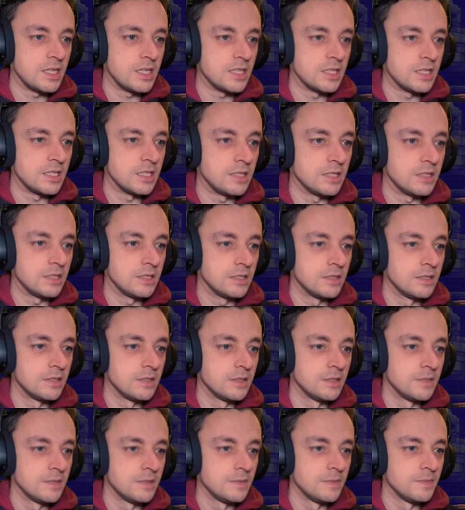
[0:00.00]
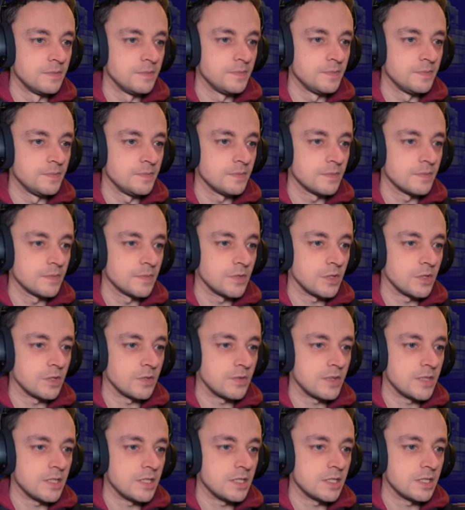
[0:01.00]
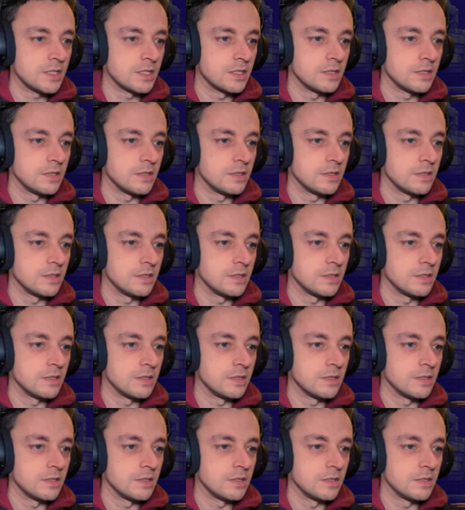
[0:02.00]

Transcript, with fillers: eating. Great.